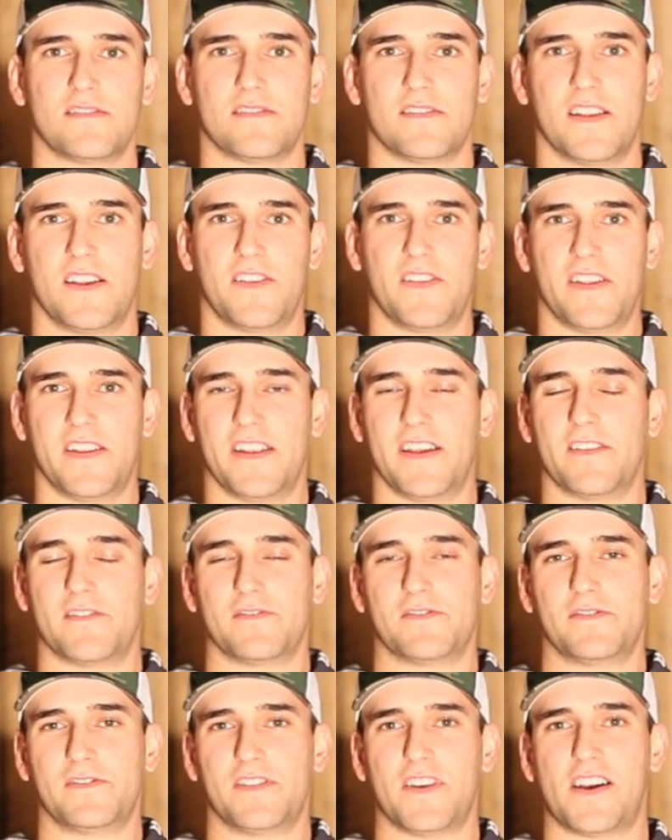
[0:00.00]
No, they
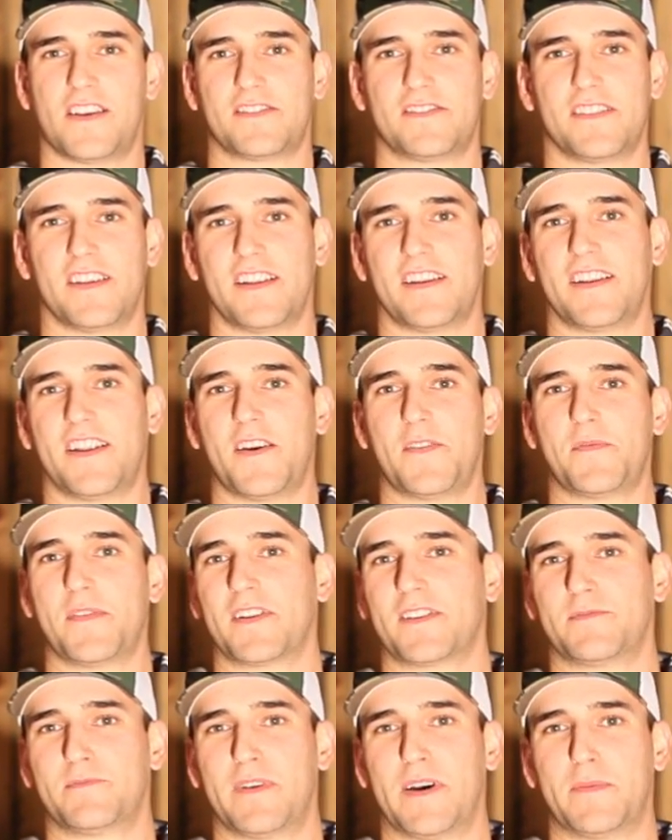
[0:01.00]
don't. Josh doesn't know
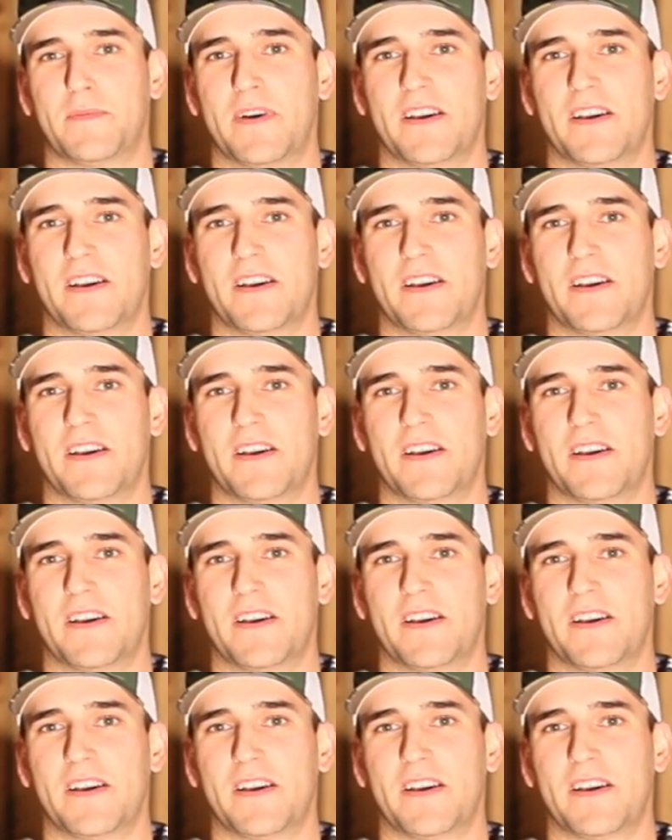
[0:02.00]
much about